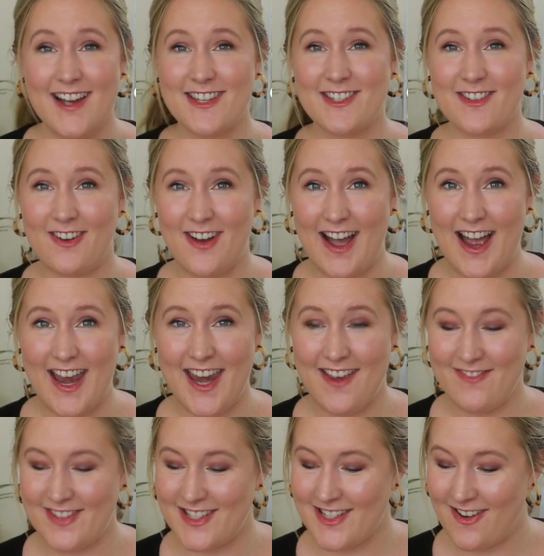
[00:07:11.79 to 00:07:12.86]
So I
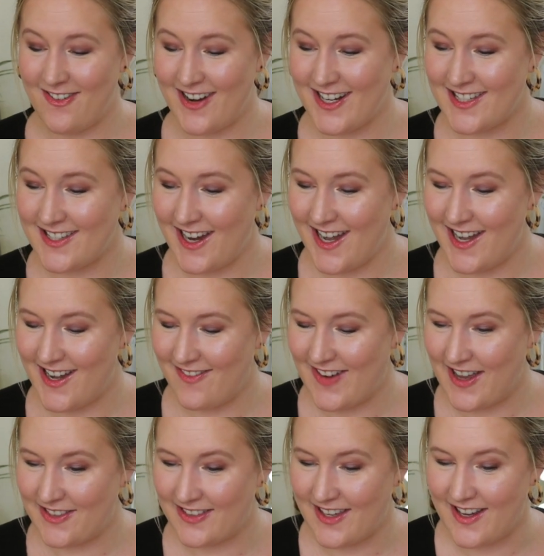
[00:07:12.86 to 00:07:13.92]
am so excited
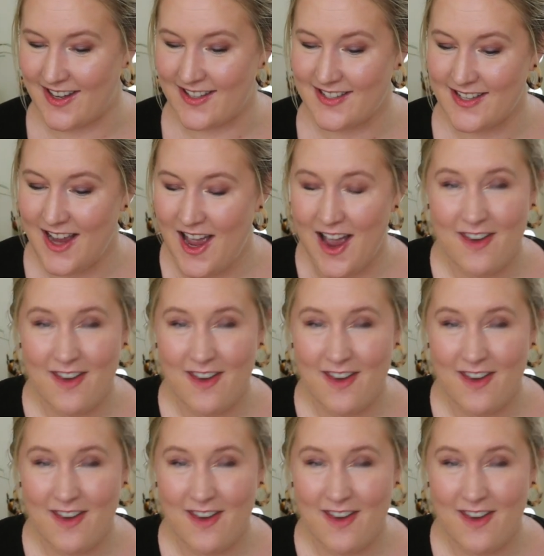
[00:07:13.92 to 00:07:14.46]
about this.